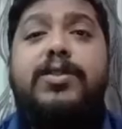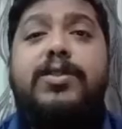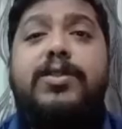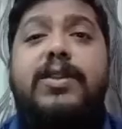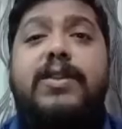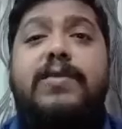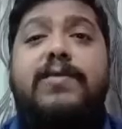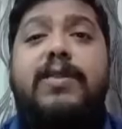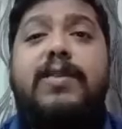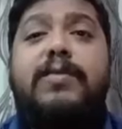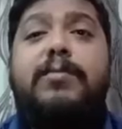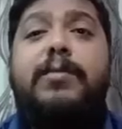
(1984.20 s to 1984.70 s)
to
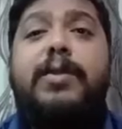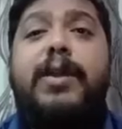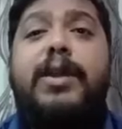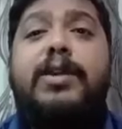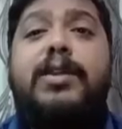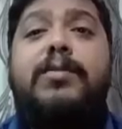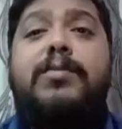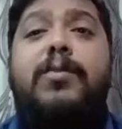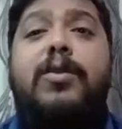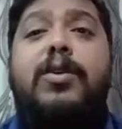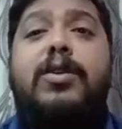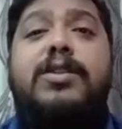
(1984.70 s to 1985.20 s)
develop
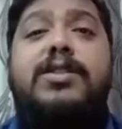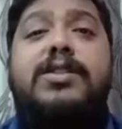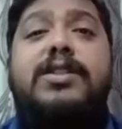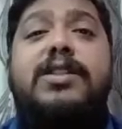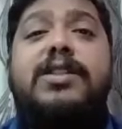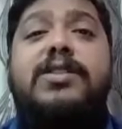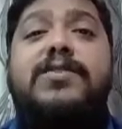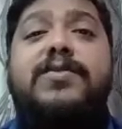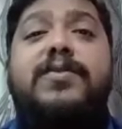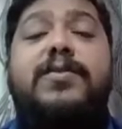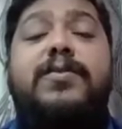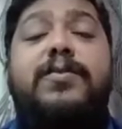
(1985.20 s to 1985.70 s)
better
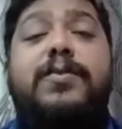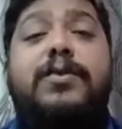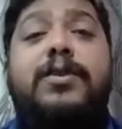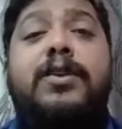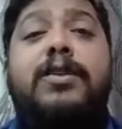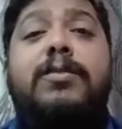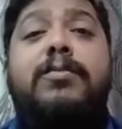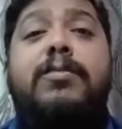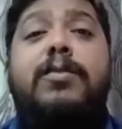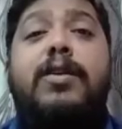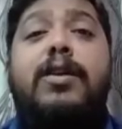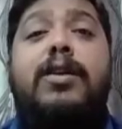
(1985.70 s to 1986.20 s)
policies for
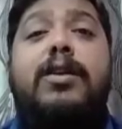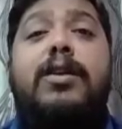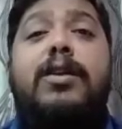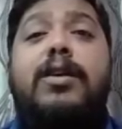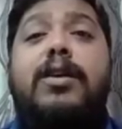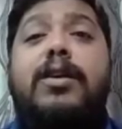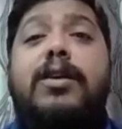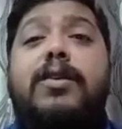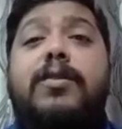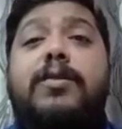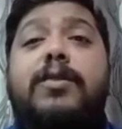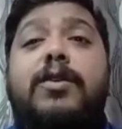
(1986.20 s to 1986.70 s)

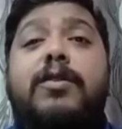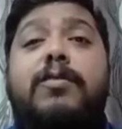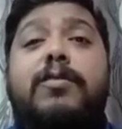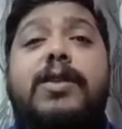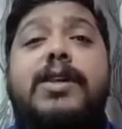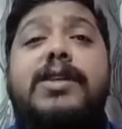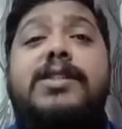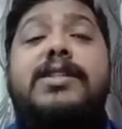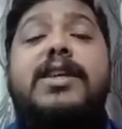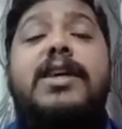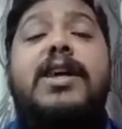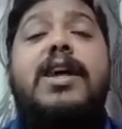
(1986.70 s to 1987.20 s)

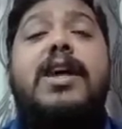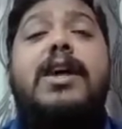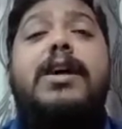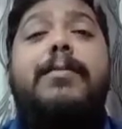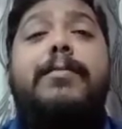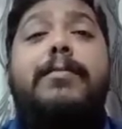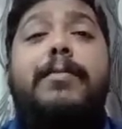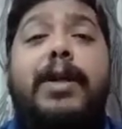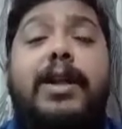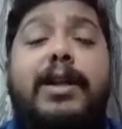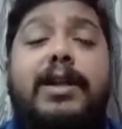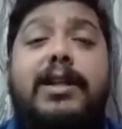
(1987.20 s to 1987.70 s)
workplace
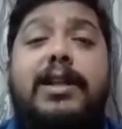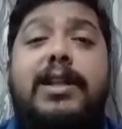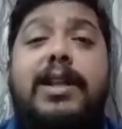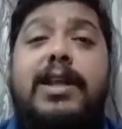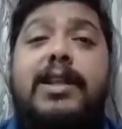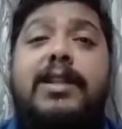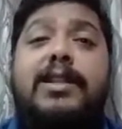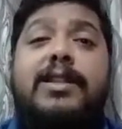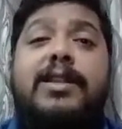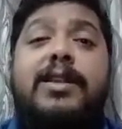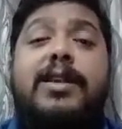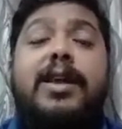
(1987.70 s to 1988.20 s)
mental
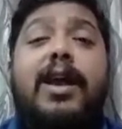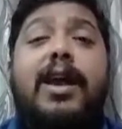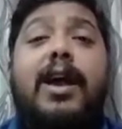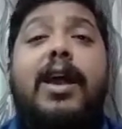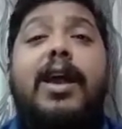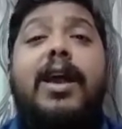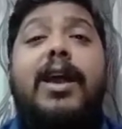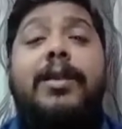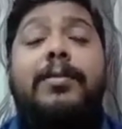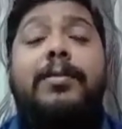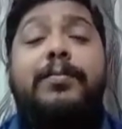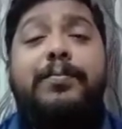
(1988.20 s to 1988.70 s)
health.
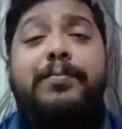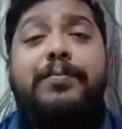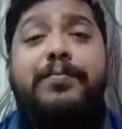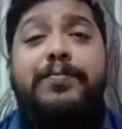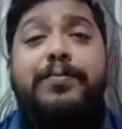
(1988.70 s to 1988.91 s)
Again,